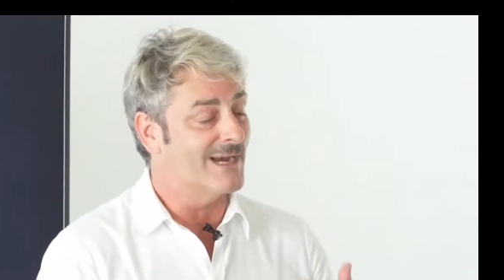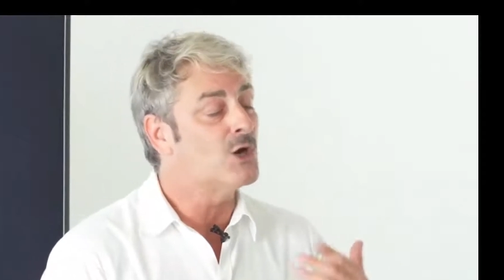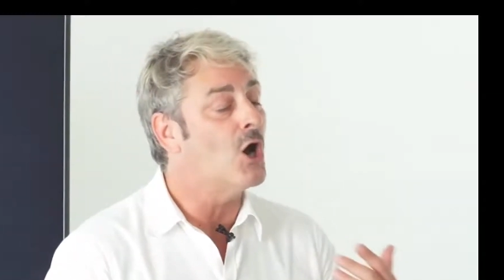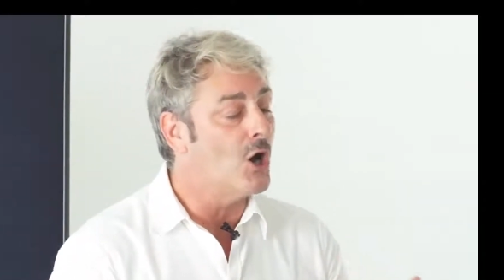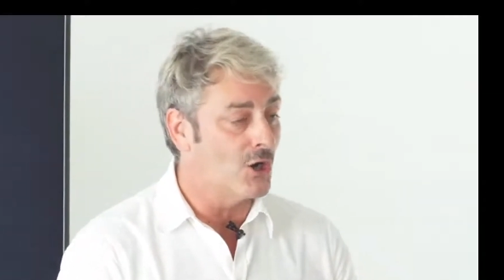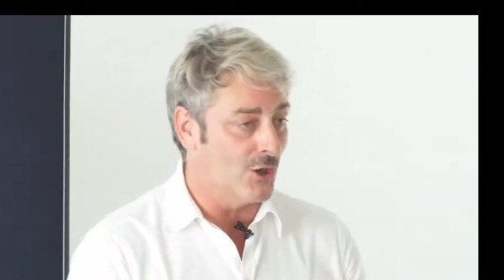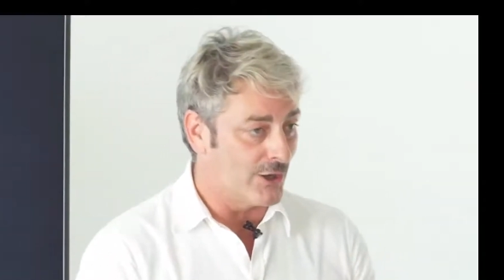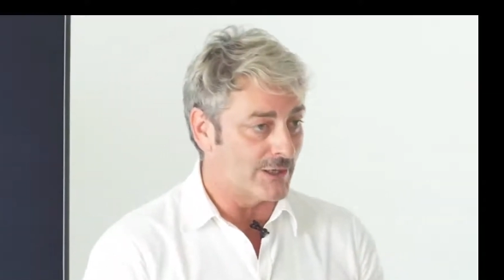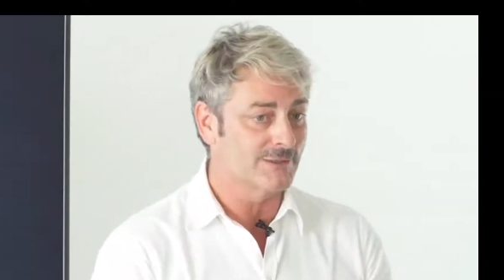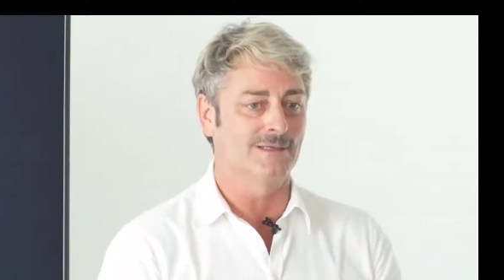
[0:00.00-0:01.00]
the
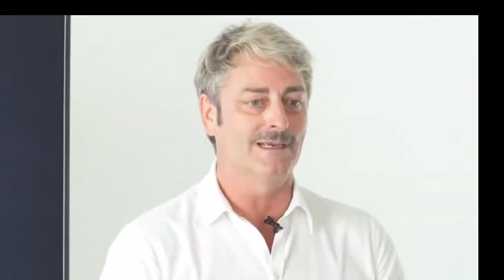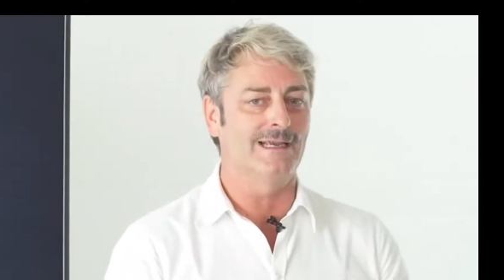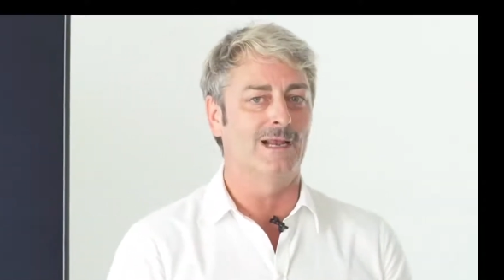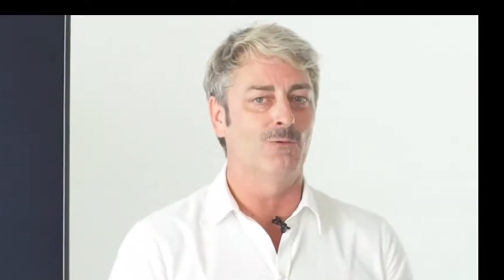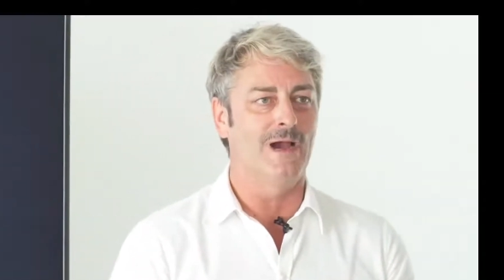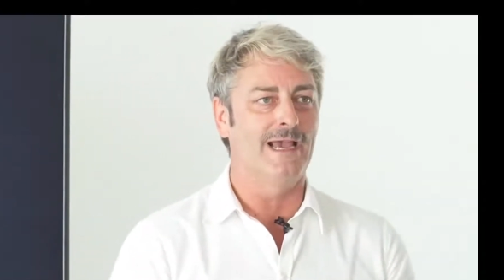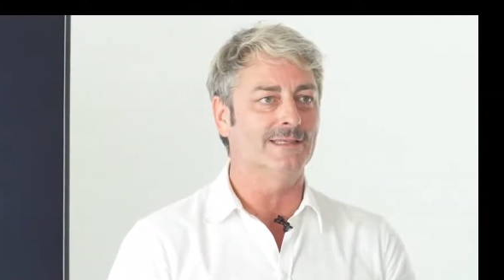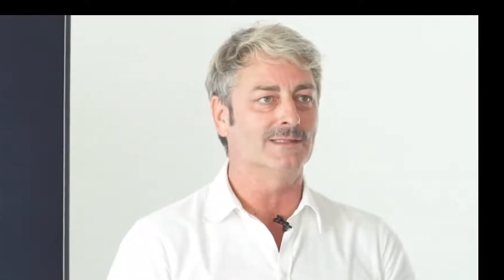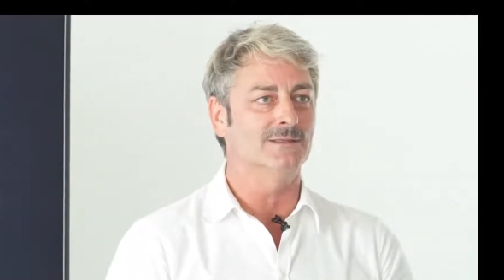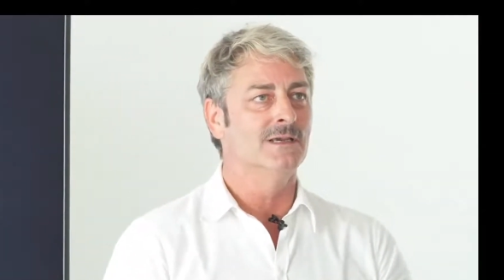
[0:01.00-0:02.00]
colors in a way
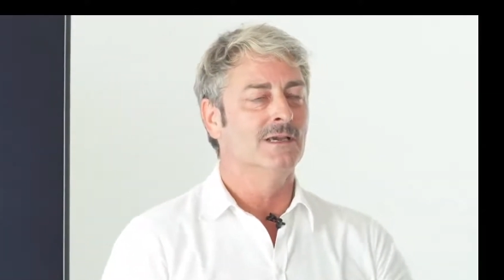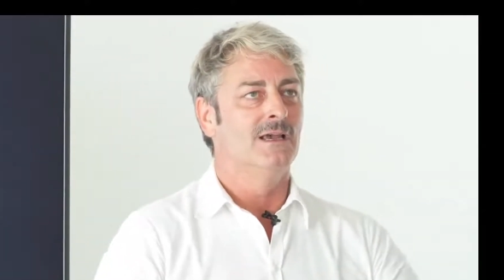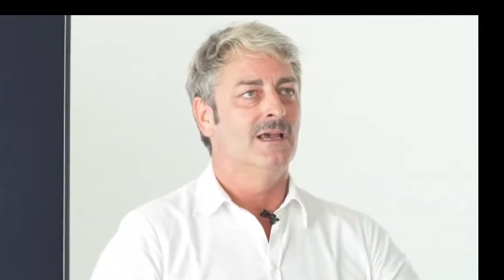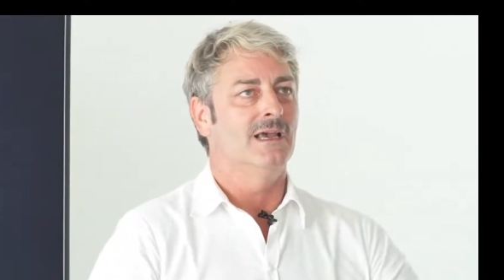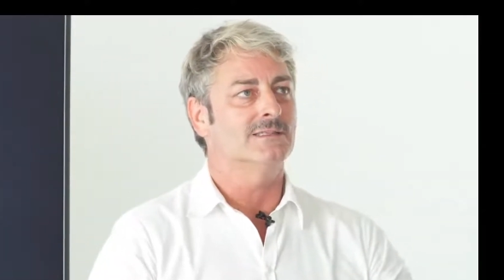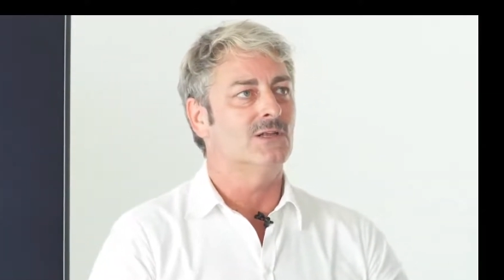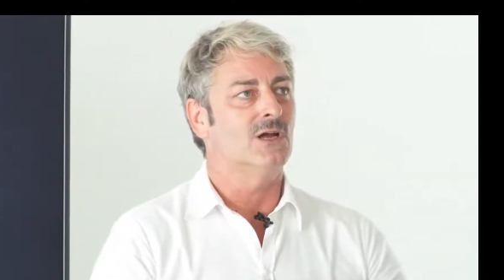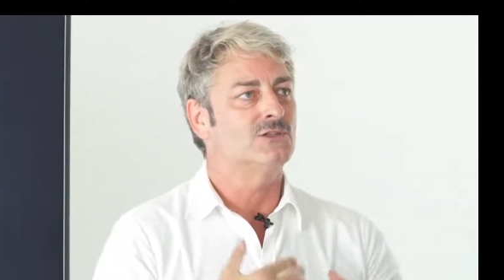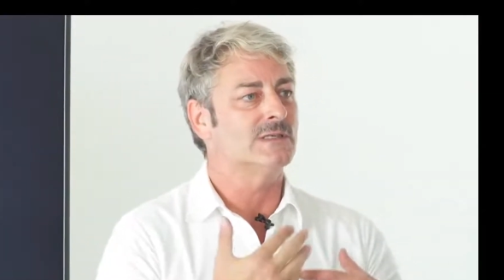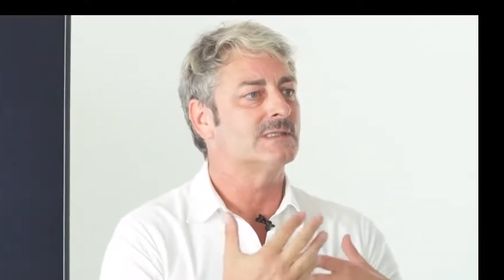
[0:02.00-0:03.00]
is
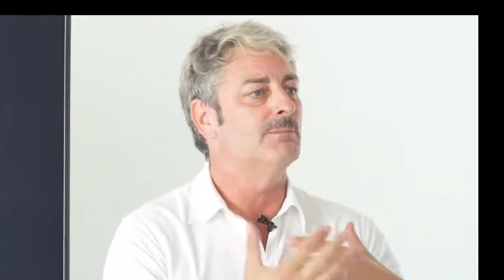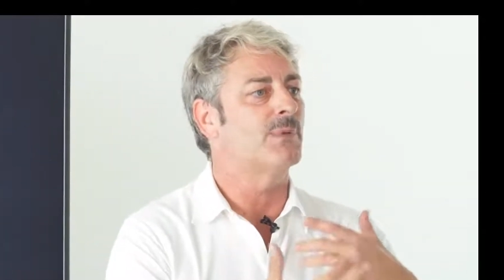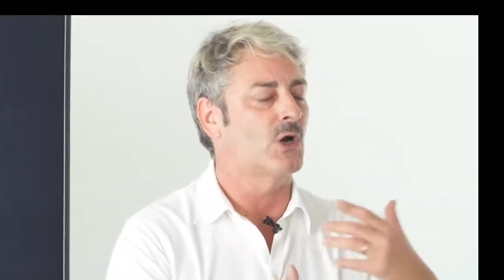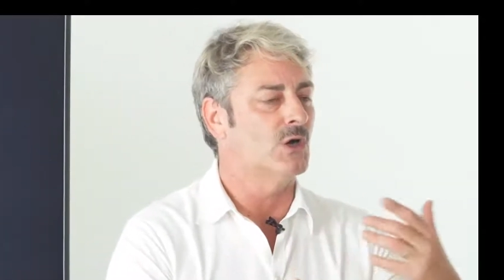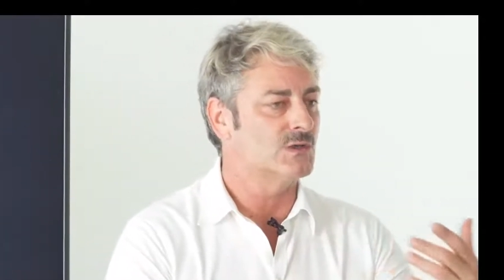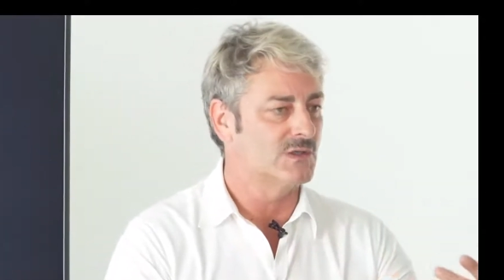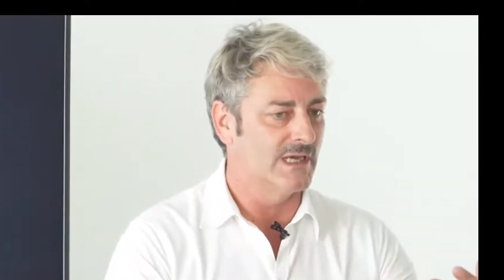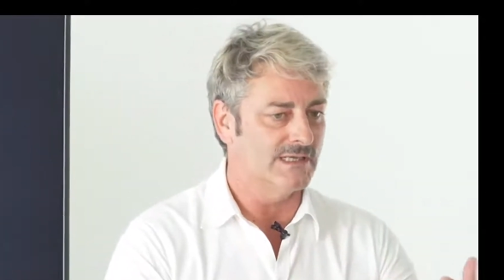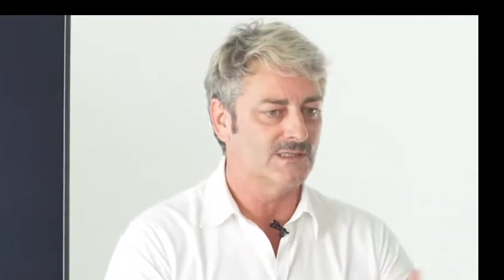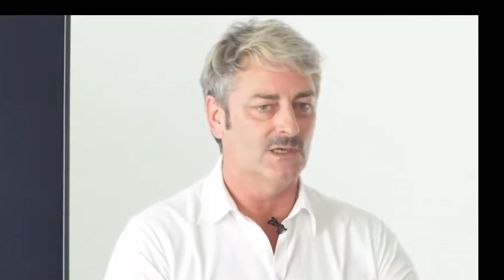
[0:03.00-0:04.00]
not just a
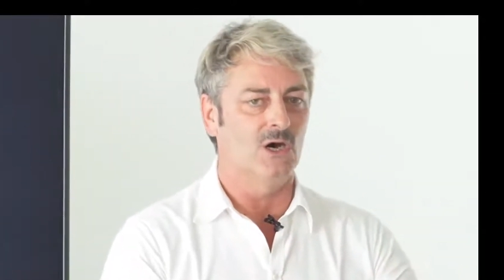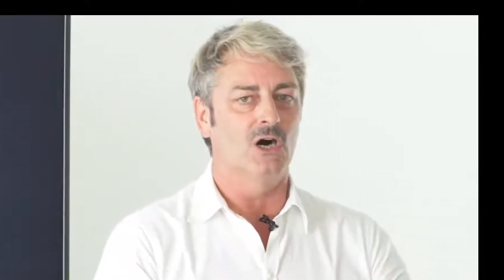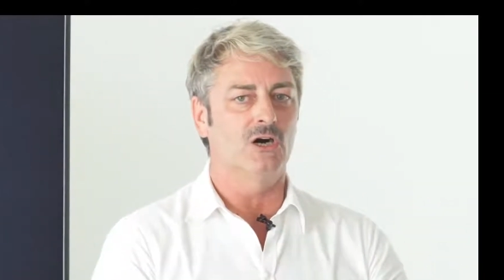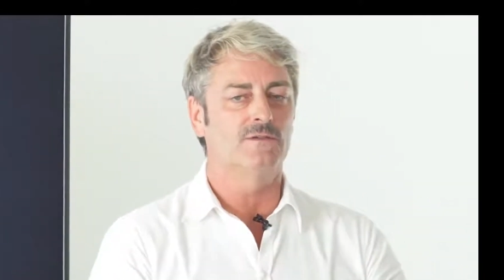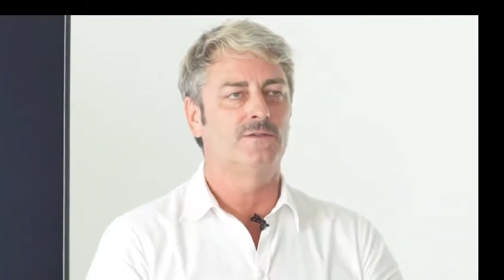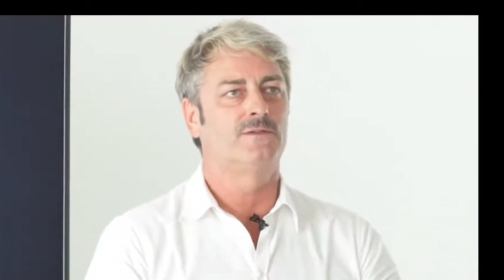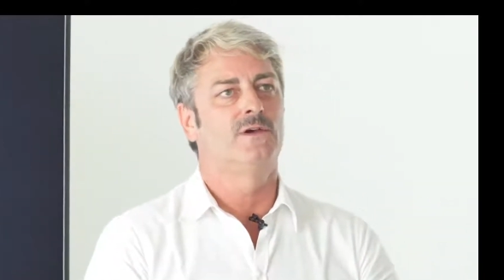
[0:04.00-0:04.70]
process of